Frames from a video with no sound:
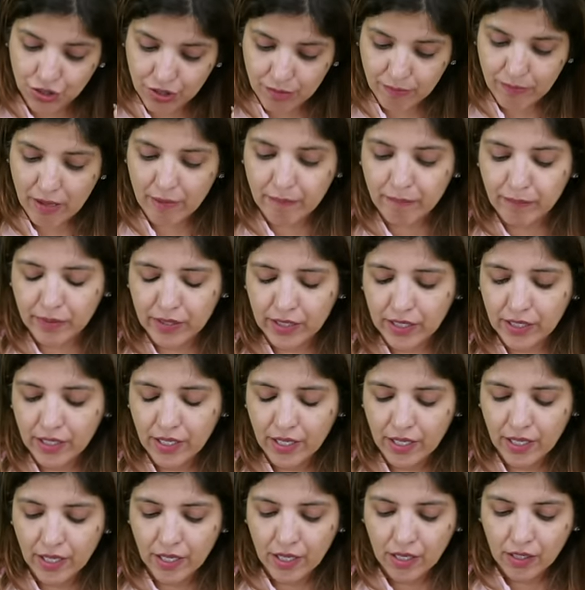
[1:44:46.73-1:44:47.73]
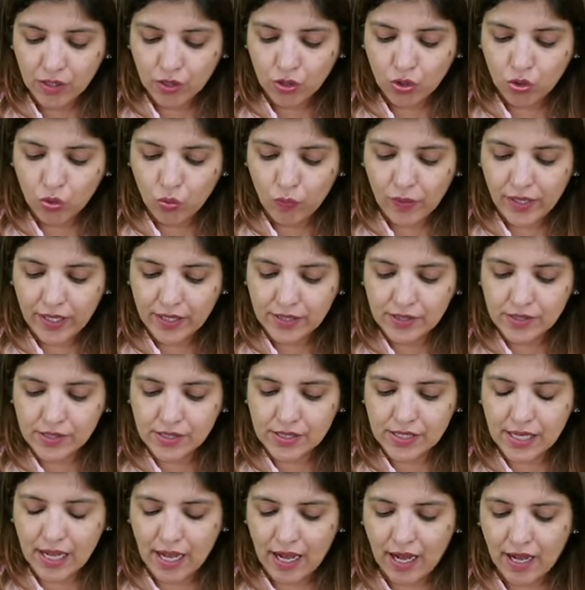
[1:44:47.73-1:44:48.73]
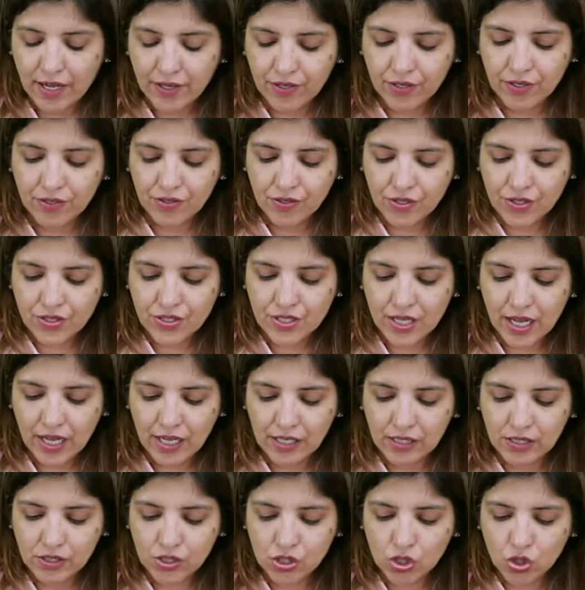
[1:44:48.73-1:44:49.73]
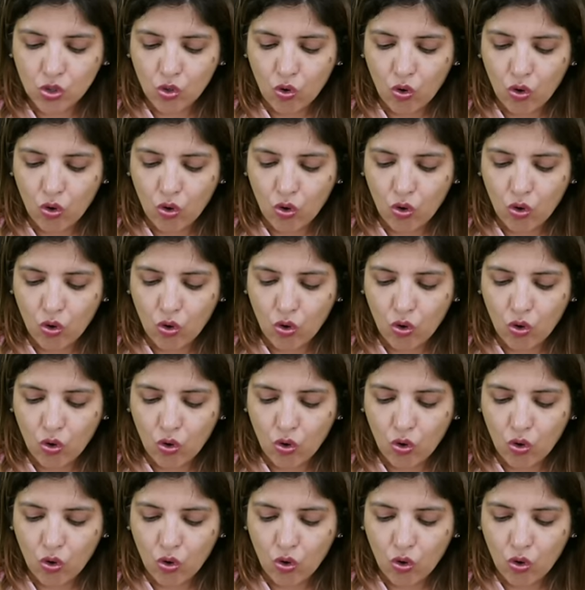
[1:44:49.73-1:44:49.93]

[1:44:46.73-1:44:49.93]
Remember, twins are a result